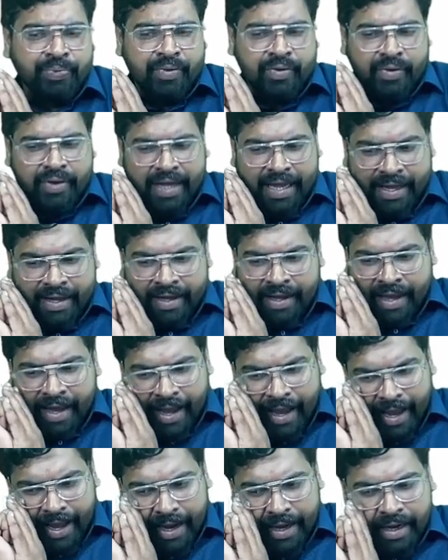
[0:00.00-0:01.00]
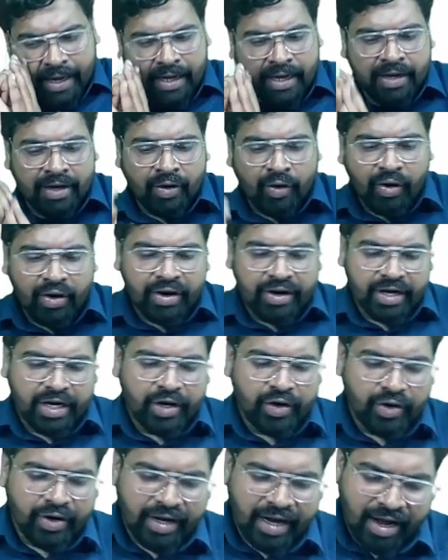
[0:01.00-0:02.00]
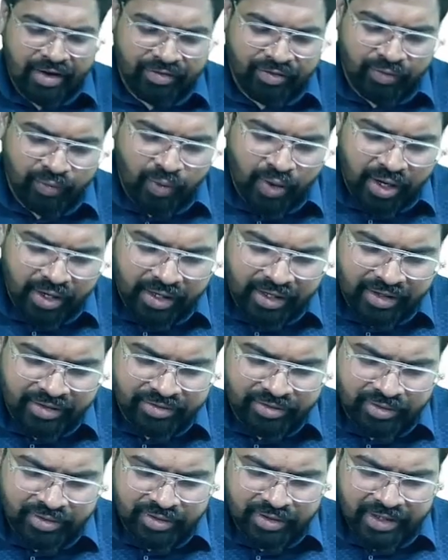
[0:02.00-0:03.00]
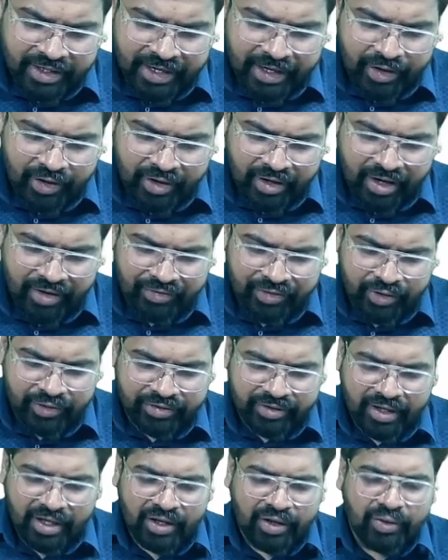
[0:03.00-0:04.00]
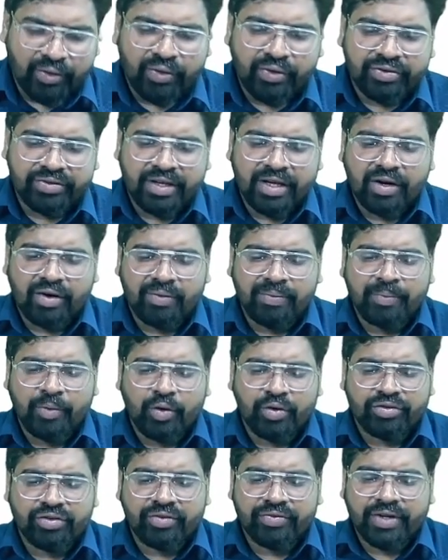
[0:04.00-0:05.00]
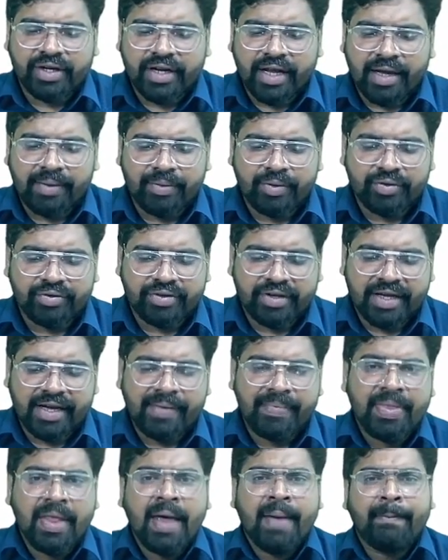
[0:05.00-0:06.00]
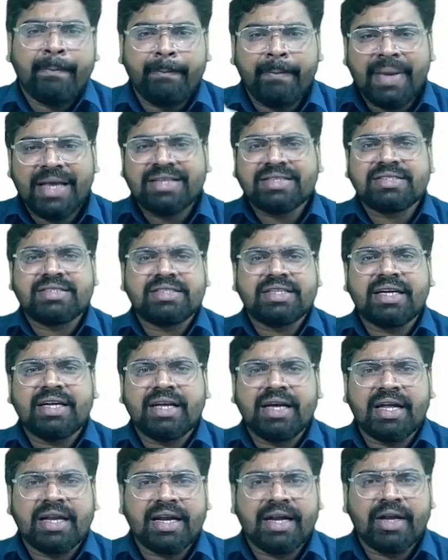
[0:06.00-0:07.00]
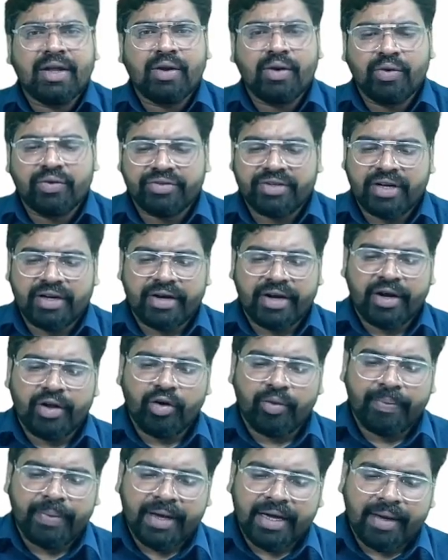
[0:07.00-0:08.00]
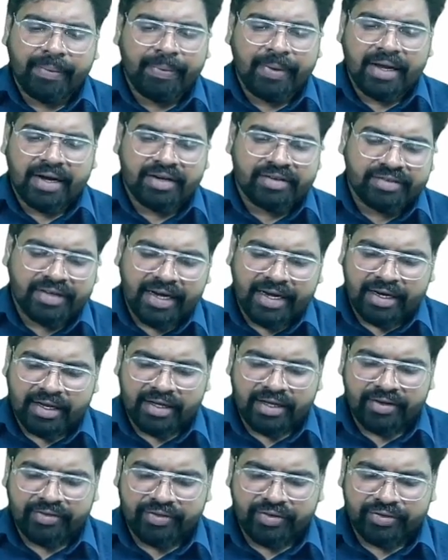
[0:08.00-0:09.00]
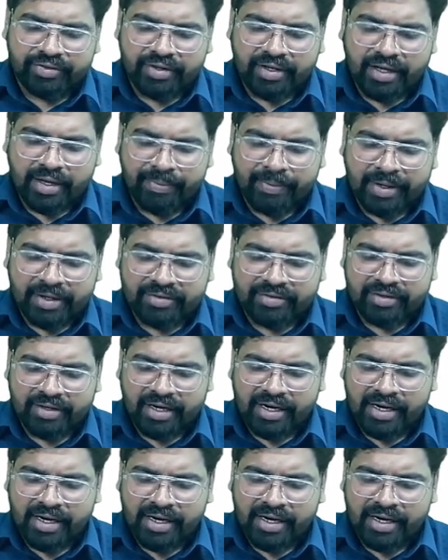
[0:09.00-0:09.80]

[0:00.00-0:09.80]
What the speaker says: Okay, and on radiograph, what is on the radiograph? You see most of the time you see a mixed radiolucent radio opaque appearance, right? If you see a mixed